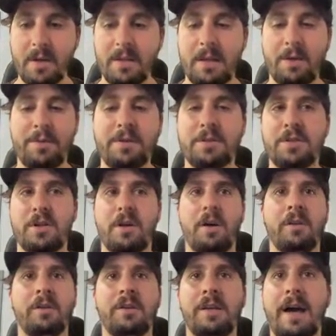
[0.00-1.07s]
Now there's
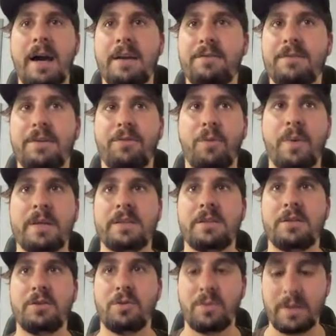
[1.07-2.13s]
a lot of different ways
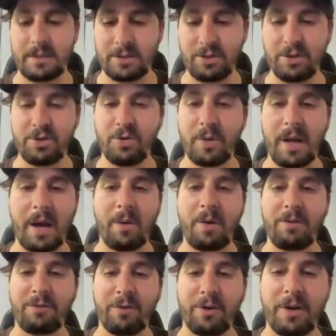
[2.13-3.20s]
to do this. You can do it
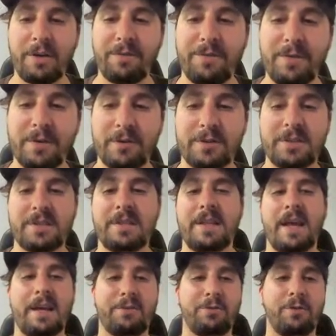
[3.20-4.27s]
however it feels
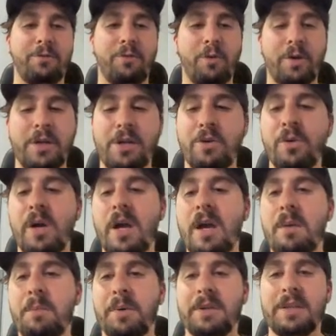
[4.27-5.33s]
natural for you,
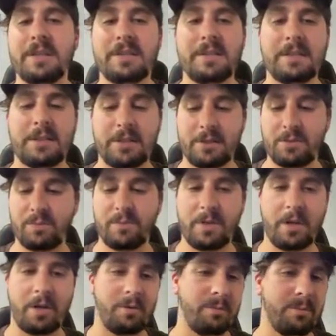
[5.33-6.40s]
but this is just,
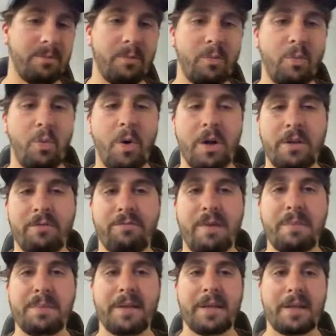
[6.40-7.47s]
you know, one of
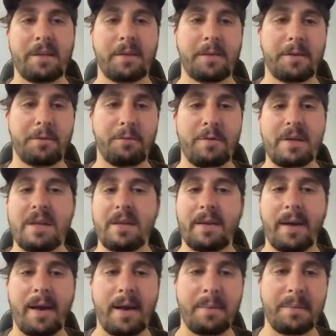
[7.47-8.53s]
maybe like 3
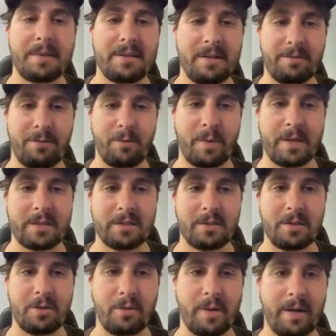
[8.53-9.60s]
common different ways to
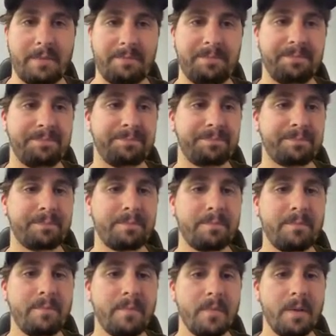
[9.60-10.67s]
do it.
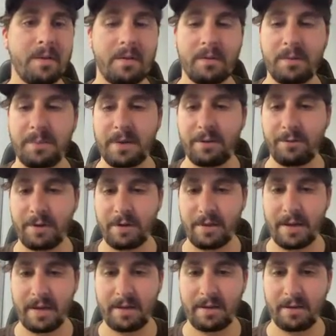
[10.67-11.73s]
Let me get rid of
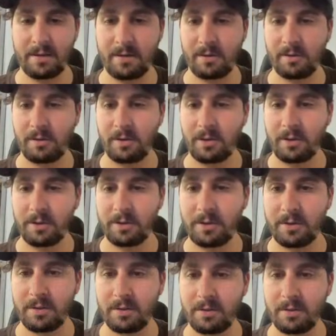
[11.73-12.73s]
that alert.